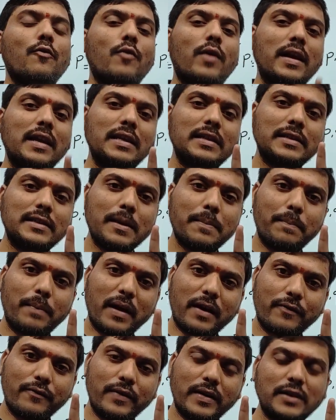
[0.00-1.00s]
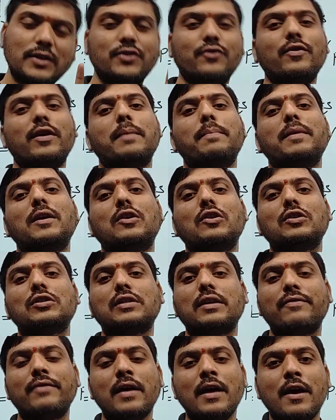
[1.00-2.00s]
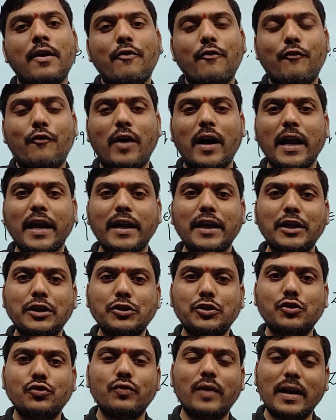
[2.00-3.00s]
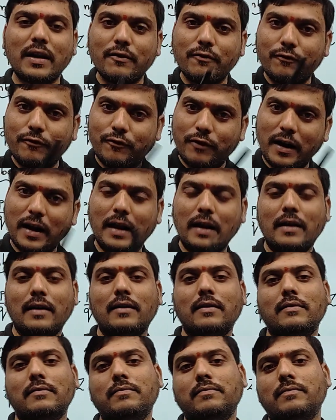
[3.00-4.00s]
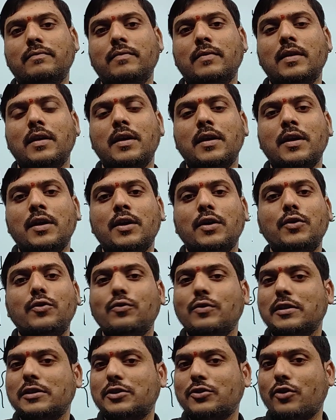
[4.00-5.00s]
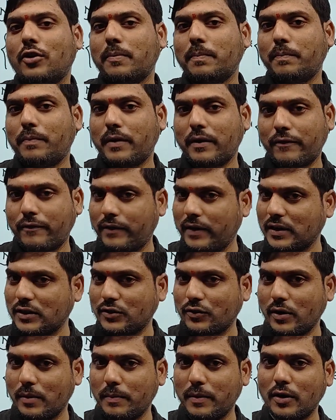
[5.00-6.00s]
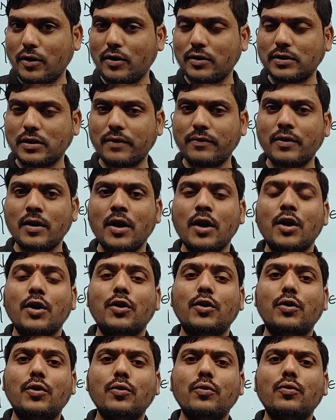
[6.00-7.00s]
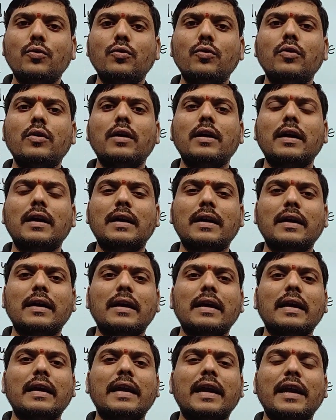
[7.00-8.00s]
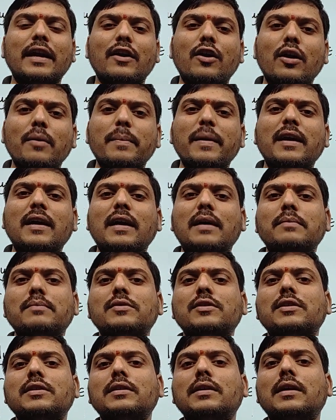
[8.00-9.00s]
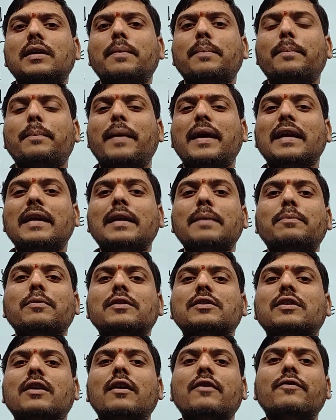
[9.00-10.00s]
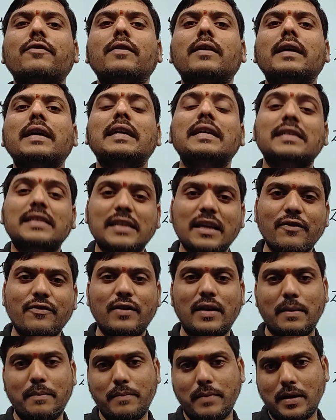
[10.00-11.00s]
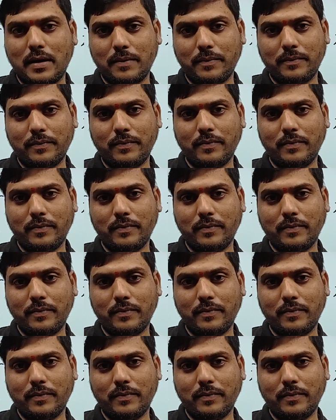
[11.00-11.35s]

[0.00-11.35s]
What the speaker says: 1 is a perfect square because of 1 into 1, 1. 2 is not perfect square because of 2 cannot becomes multiples of itself number.